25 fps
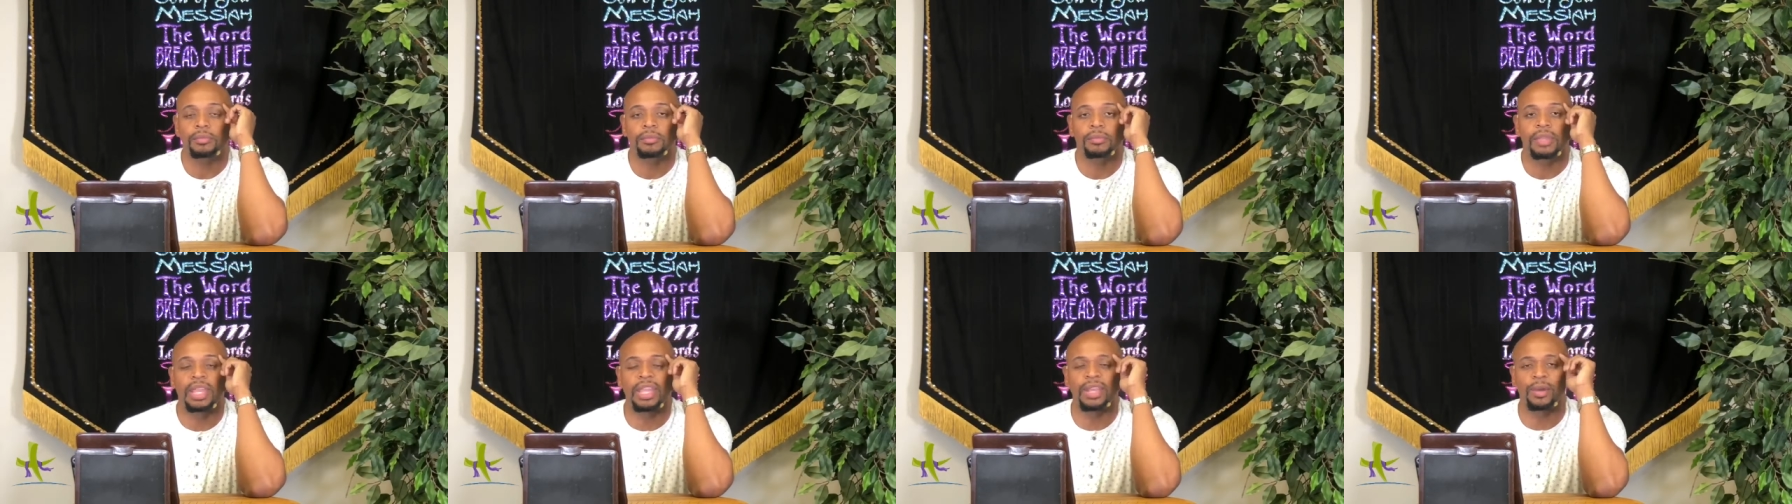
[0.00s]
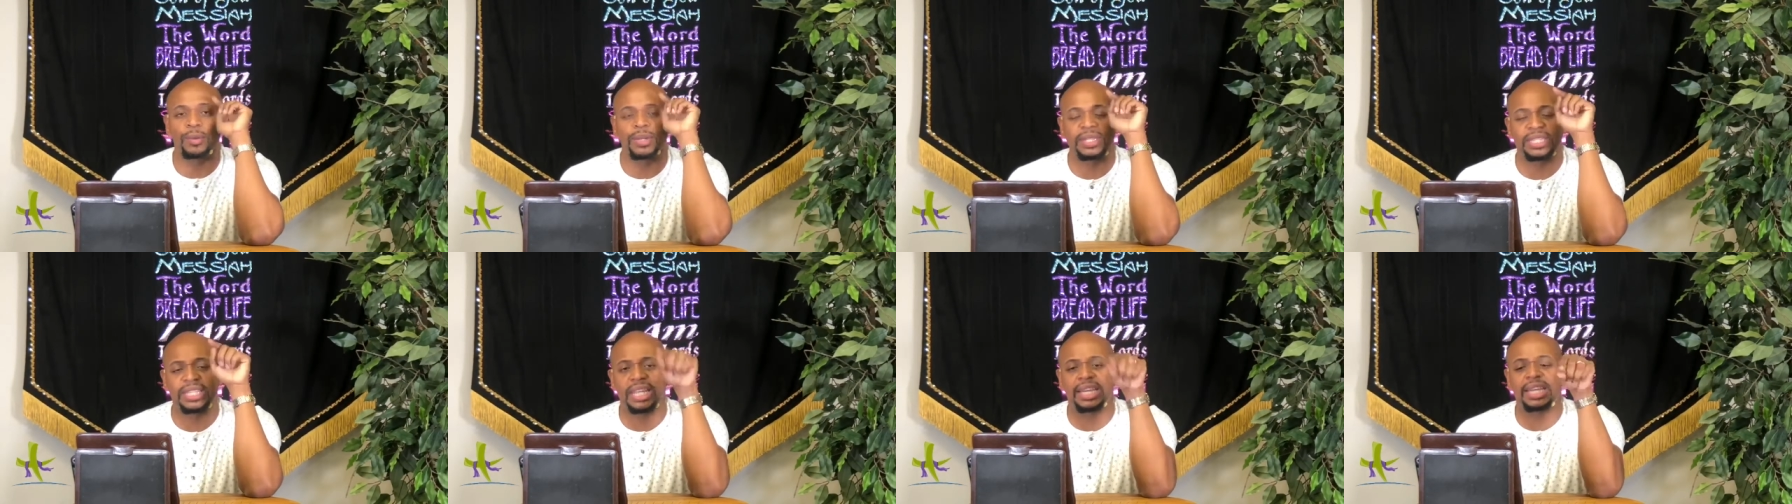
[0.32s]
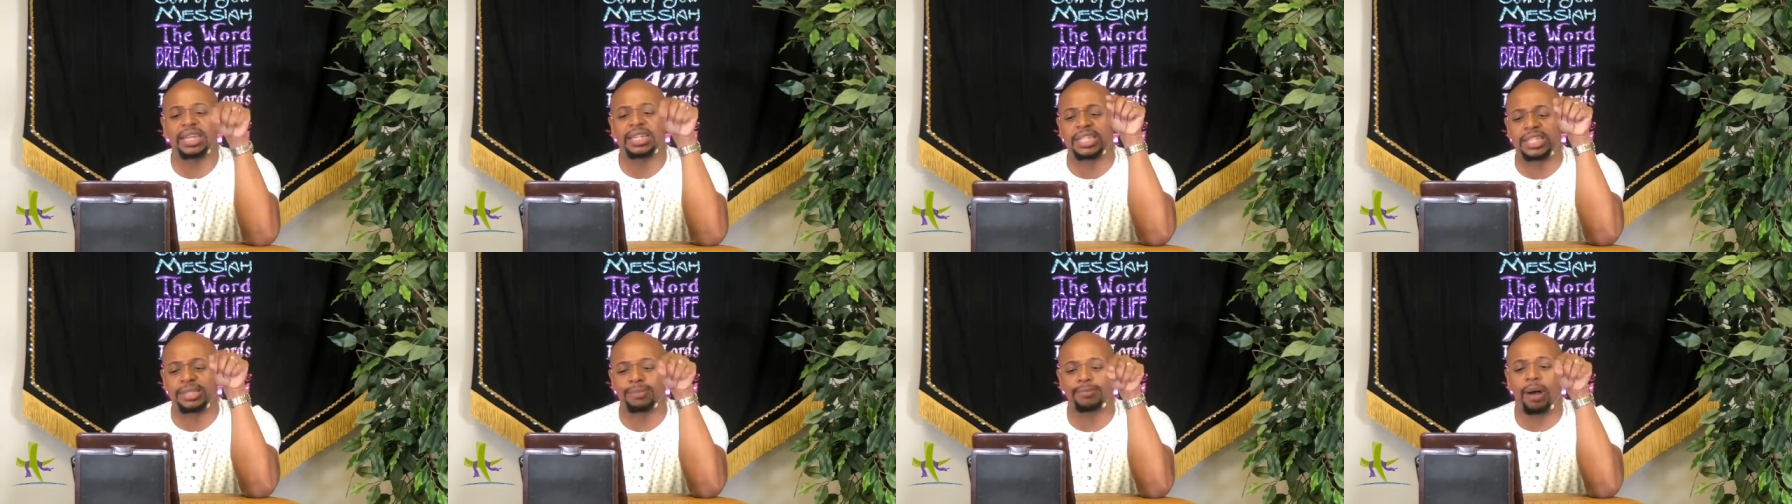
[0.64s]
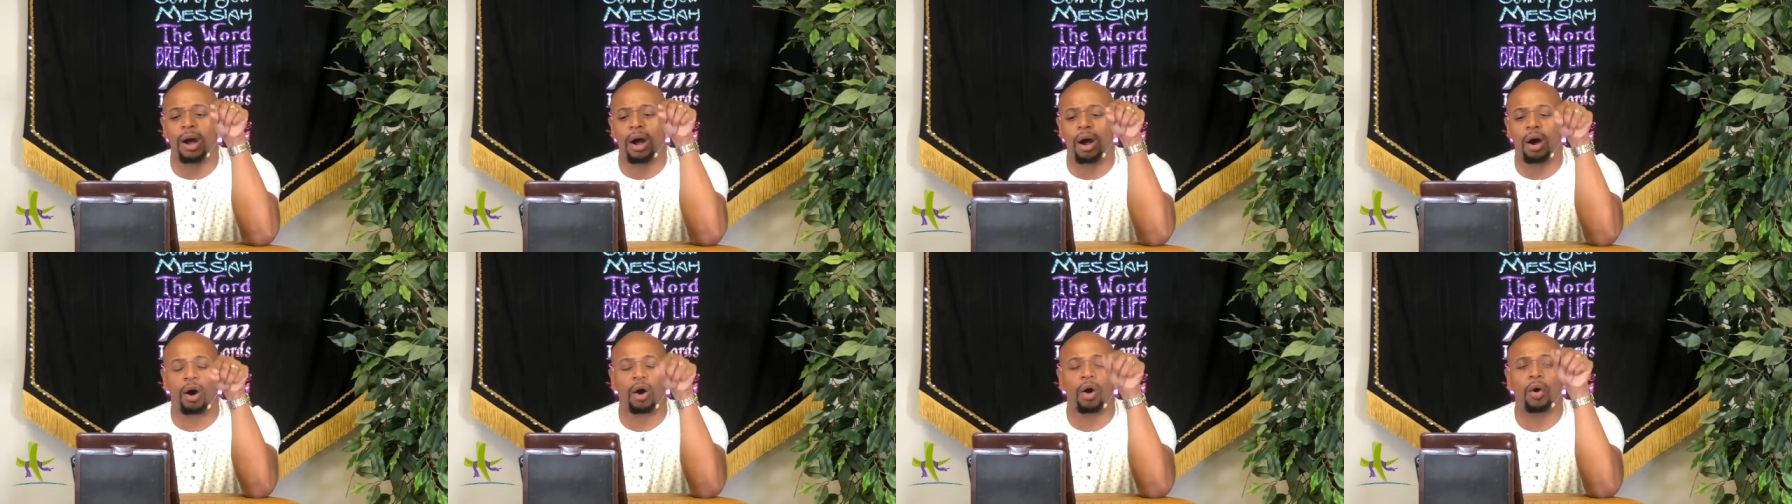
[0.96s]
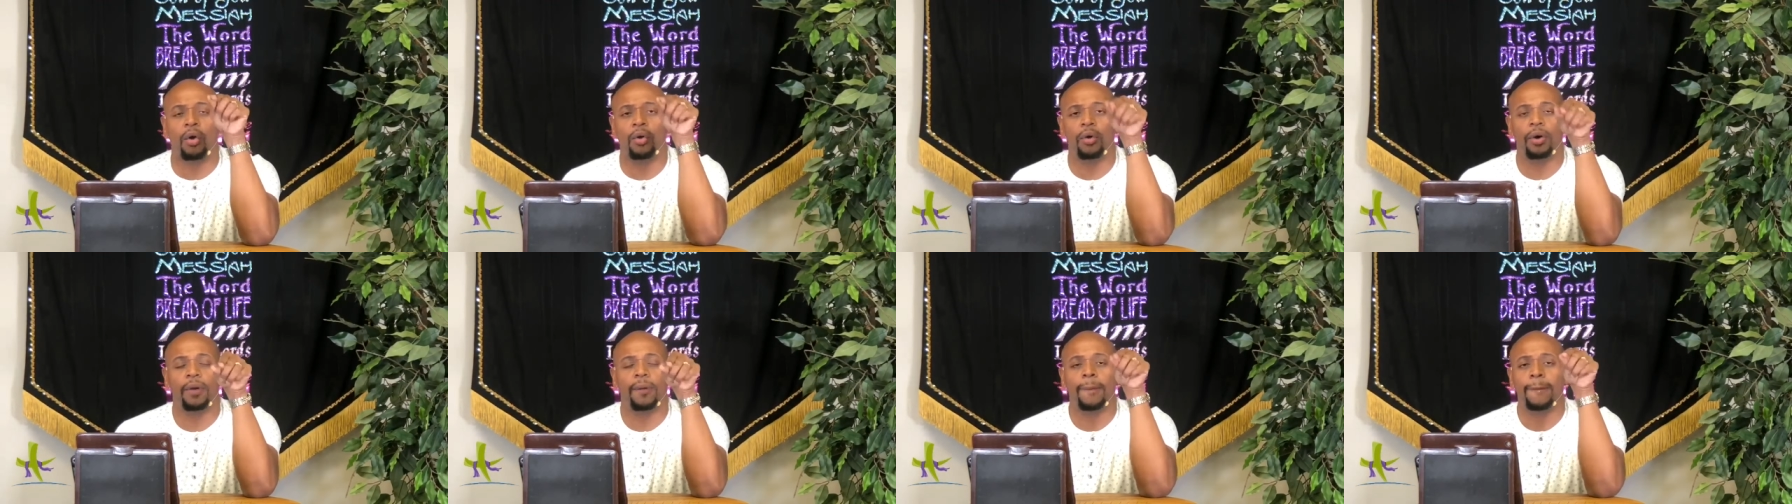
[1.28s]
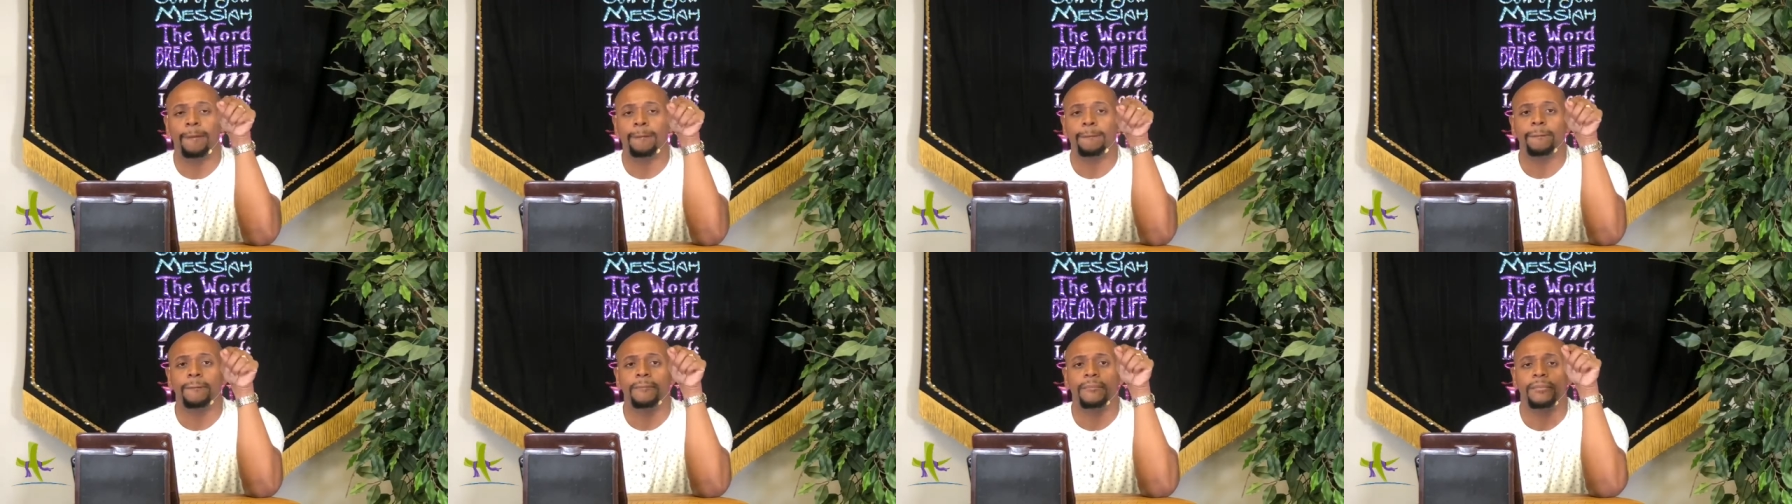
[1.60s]
It was in the small.
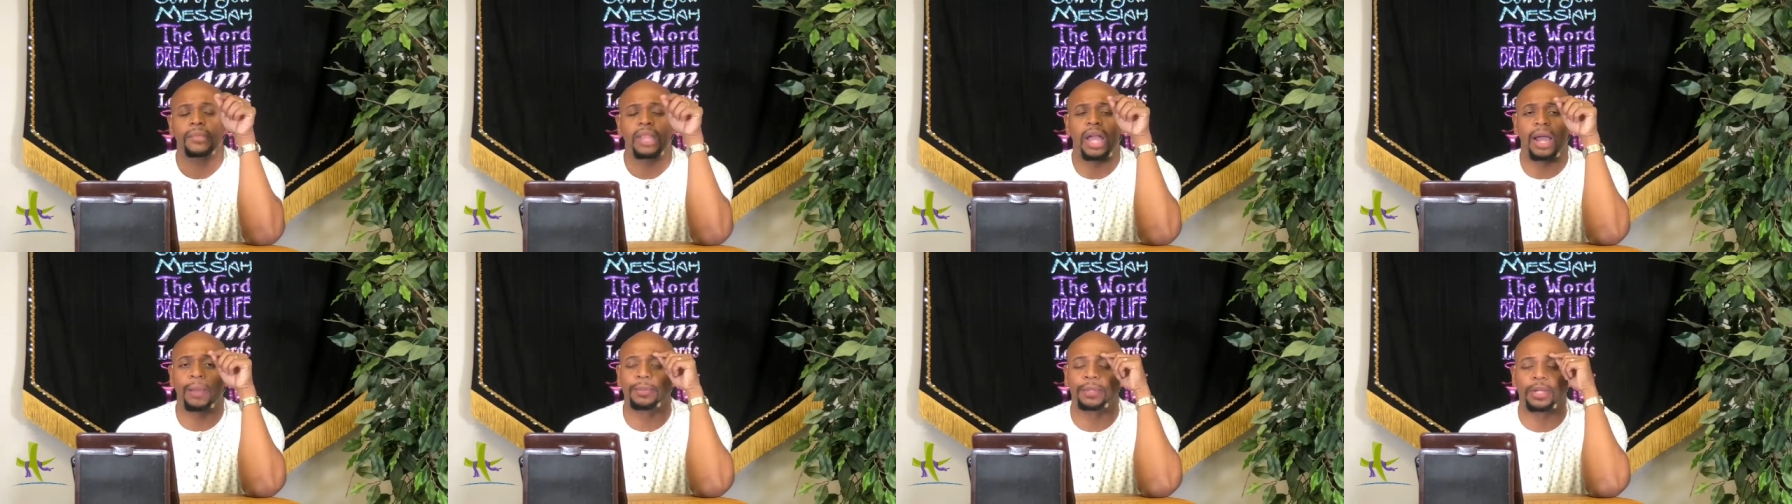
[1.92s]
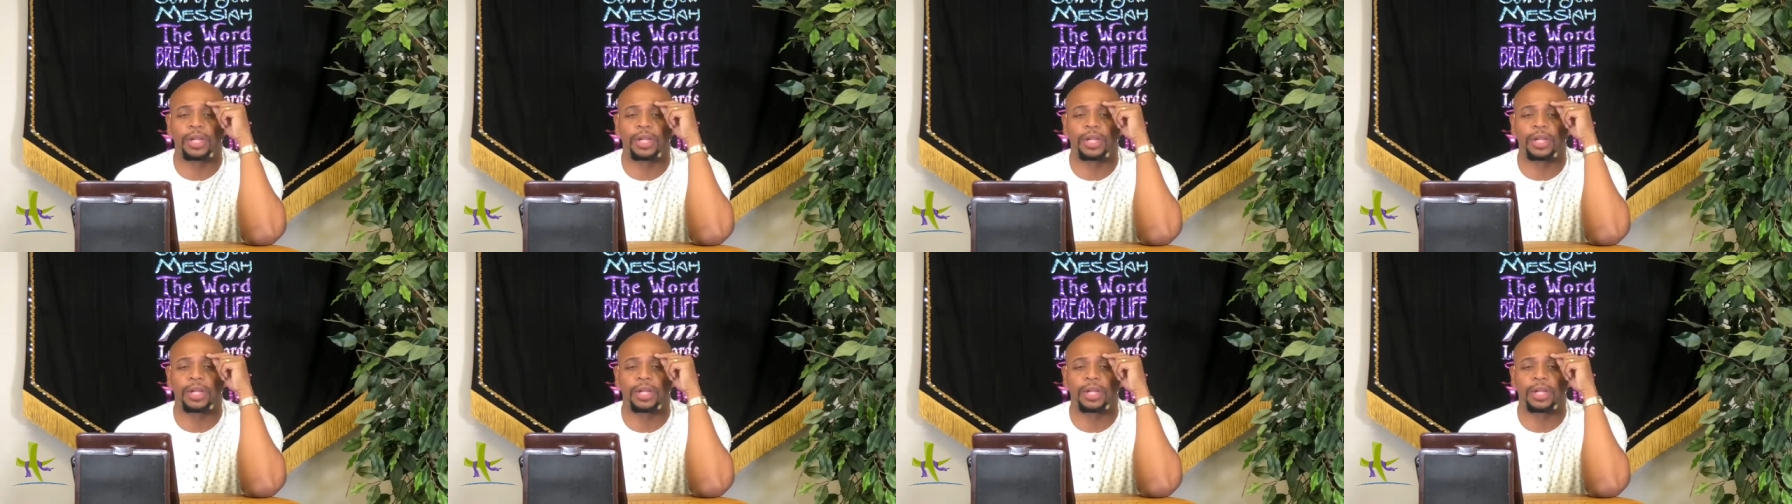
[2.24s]
I'm